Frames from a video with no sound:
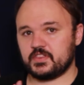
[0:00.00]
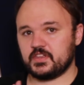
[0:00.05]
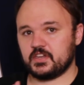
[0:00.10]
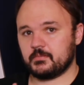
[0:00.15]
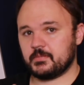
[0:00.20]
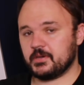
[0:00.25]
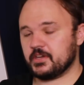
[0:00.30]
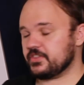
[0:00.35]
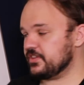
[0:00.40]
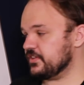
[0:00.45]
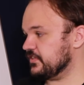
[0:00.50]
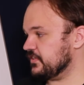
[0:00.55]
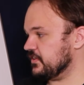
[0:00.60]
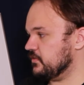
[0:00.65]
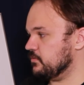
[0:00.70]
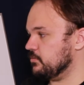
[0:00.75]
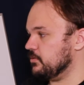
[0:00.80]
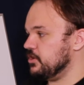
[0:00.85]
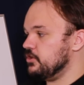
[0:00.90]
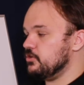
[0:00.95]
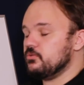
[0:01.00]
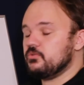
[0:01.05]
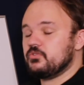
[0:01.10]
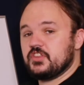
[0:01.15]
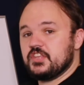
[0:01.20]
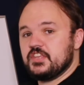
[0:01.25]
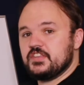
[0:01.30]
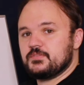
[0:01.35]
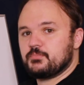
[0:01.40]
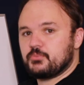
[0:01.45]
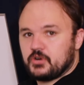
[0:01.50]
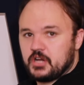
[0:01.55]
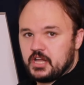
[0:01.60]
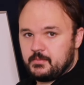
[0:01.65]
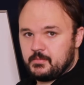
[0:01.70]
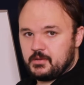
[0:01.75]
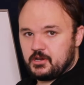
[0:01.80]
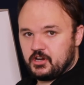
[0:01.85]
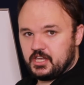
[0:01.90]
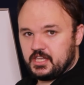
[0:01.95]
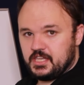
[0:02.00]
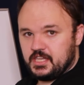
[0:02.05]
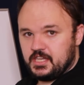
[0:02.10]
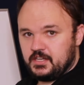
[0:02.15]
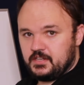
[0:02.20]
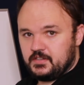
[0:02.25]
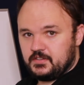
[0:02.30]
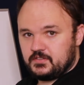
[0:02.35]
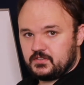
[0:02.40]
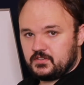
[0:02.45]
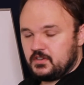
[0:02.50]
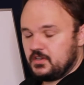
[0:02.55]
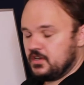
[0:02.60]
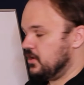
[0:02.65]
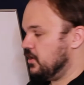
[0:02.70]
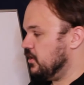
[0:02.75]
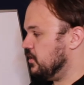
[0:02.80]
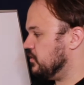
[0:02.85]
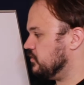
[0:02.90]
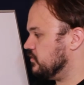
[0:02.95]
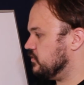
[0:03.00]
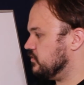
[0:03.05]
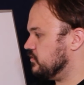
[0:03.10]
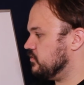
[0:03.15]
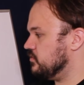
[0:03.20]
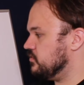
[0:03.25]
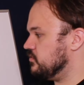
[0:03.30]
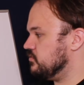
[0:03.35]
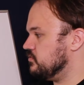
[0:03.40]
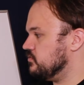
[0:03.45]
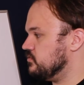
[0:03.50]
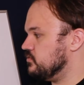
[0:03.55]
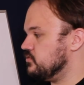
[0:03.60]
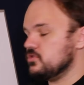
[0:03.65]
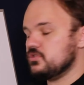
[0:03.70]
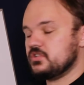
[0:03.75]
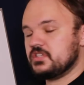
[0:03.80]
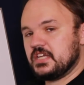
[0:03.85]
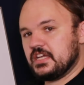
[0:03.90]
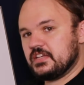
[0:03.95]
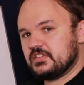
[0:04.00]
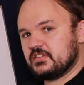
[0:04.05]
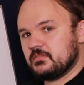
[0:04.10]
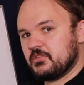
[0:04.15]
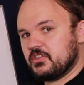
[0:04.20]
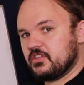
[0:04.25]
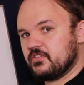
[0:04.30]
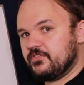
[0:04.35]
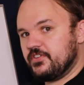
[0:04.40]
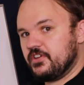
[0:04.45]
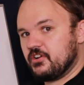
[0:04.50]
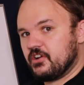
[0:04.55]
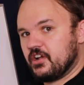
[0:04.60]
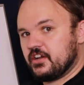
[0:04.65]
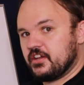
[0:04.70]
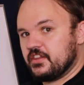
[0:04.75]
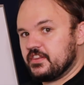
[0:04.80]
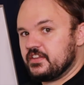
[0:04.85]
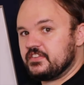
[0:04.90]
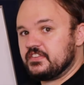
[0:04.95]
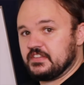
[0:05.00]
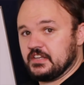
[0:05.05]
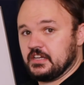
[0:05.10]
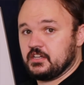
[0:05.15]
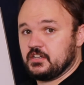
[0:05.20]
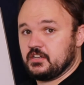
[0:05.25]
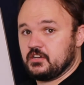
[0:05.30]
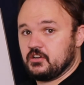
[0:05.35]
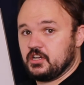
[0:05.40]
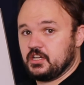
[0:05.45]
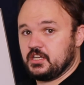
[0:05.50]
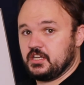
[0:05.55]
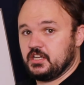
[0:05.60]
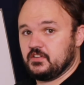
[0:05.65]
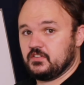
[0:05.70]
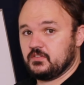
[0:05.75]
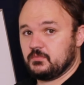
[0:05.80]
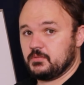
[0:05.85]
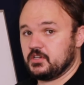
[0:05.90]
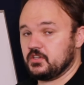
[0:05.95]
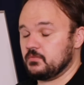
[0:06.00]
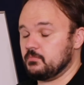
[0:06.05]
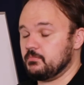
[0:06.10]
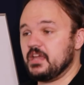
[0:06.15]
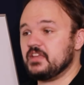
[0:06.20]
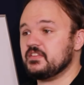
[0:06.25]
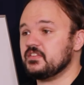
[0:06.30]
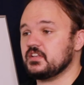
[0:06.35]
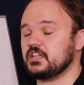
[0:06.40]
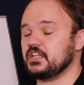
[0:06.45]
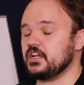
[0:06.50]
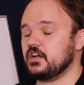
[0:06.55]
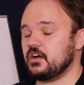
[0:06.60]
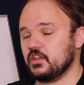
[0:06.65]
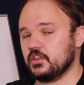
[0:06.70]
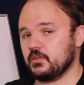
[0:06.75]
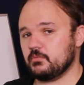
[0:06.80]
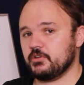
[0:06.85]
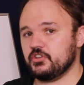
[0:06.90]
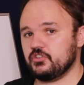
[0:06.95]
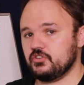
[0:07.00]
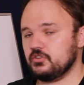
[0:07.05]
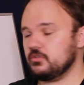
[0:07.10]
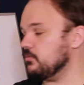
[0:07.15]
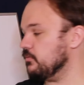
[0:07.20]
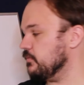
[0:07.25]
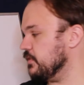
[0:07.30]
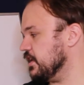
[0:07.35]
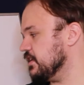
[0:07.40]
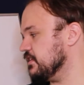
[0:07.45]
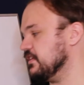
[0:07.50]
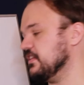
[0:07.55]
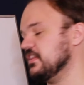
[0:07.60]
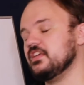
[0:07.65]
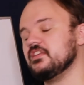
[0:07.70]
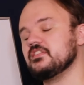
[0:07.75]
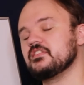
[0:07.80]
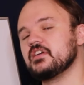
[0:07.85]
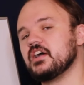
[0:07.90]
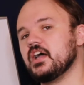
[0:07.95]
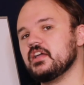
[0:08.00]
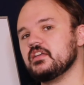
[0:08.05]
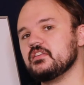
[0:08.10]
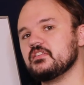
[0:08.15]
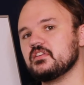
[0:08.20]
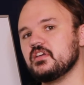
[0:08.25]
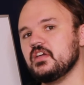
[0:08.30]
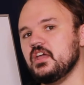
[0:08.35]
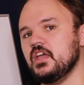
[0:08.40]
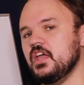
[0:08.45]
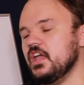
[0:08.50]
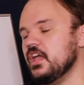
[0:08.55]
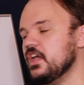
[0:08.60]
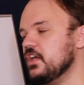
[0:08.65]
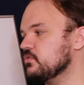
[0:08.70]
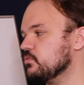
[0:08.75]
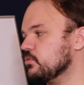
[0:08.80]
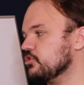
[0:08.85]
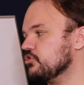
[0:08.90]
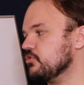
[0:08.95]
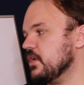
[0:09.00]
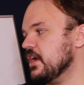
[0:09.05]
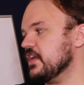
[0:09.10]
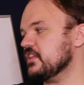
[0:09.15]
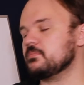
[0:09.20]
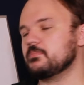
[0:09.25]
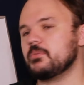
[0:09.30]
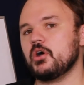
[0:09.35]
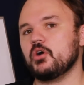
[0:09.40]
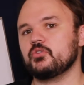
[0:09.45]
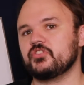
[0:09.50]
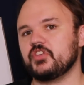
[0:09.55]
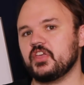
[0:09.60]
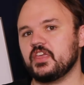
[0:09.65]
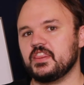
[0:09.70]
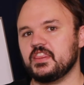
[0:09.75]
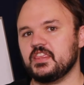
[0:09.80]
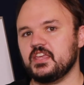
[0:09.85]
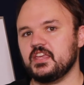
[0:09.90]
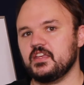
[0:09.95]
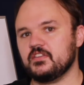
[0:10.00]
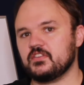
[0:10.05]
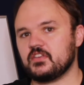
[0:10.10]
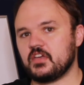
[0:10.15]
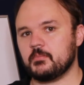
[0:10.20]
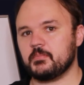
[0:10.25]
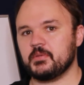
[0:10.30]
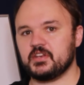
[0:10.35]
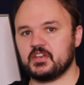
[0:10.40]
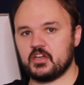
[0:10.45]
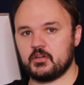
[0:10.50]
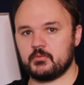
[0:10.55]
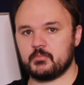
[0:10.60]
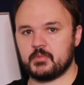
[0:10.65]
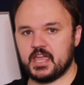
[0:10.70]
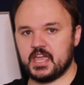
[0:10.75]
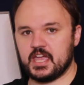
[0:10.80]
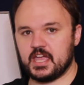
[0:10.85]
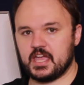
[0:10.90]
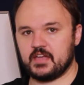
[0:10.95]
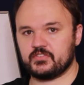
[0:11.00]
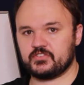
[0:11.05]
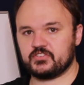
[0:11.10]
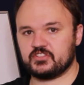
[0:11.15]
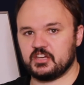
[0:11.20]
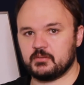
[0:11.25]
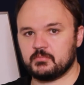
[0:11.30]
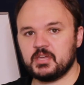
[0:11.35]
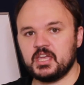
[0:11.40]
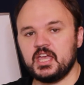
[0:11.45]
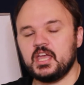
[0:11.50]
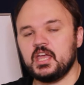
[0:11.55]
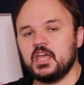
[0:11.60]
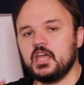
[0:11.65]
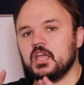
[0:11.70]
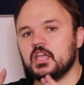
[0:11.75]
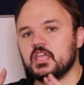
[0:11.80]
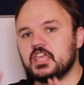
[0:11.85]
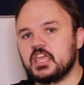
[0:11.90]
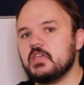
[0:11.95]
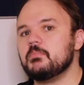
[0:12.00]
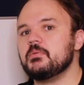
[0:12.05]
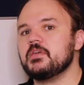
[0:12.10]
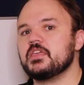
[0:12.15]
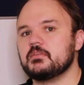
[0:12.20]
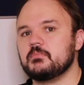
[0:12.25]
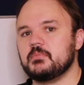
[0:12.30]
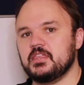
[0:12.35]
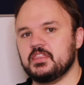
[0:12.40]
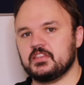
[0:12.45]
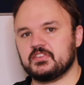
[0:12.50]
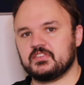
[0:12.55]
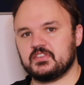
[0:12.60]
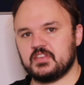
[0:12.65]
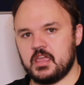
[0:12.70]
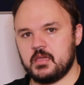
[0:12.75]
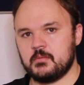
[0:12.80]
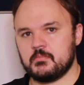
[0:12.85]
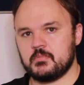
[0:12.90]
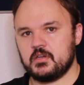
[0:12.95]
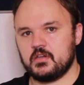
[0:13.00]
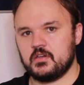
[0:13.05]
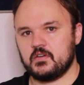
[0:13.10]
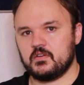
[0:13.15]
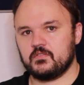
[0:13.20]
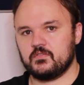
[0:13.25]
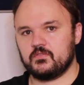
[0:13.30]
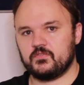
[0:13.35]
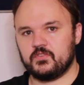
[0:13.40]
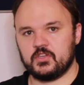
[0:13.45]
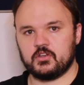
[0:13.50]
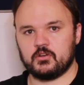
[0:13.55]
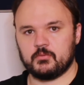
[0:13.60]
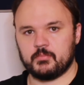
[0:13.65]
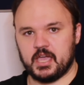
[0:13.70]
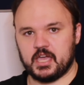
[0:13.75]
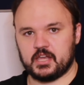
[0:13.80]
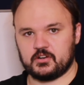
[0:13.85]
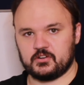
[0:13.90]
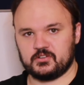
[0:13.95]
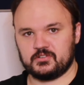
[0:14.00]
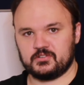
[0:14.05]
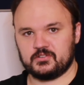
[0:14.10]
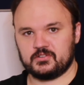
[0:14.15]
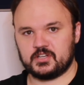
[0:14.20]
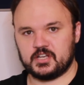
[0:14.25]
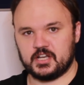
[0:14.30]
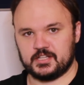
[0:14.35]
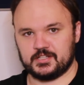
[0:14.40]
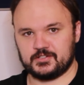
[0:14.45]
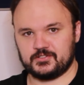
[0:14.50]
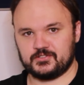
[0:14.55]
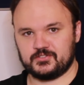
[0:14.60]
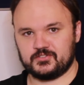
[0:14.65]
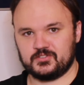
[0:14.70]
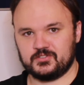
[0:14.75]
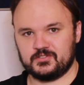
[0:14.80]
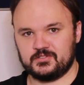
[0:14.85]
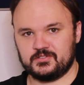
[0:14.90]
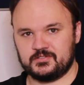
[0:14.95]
thing about this is we use these primary keys to take some of the fear out of these secondary keys. Because basically all that we do when we get to these guys is we're transposing these up and down by a half step, keeping them in the same finger pattern colors.